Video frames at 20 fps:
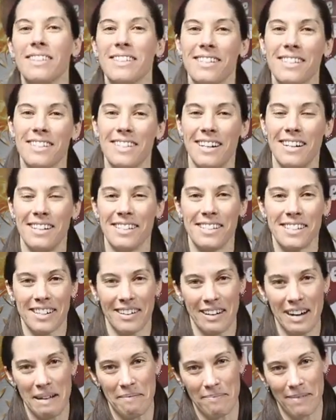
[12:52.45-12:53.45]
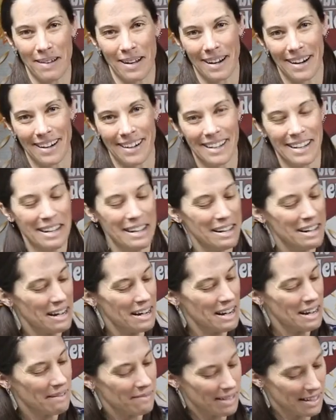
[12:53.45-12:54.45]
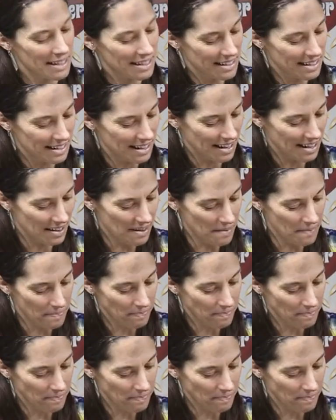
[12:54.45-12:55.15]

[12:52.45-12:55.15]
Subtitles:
and Son scrap yard. But I